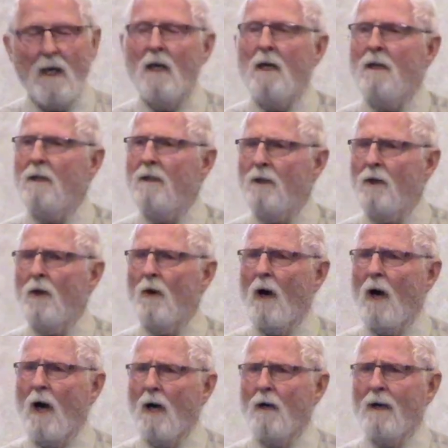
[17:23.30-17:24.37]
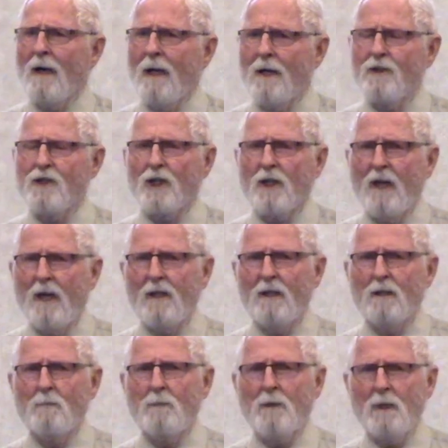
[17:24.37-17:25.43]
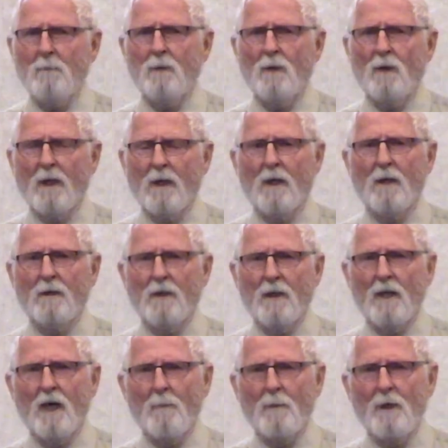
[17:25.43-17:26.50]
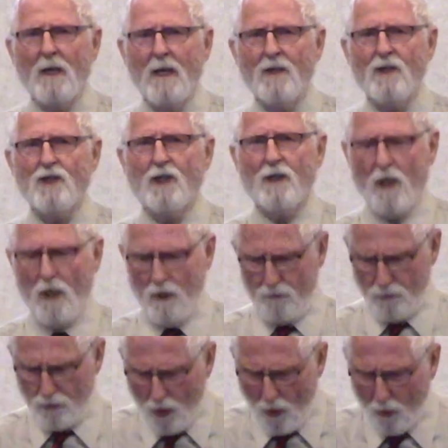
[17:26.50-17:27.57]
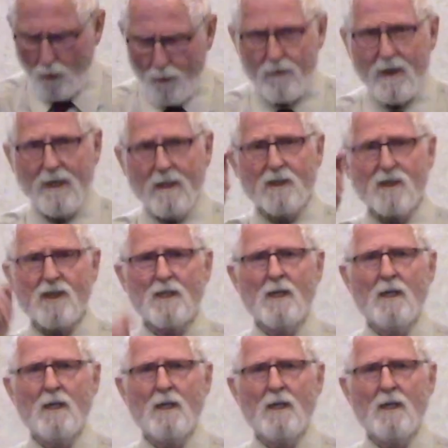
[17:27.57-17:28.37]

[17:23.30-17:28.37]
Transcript: You know, our educated people in our denomination know this.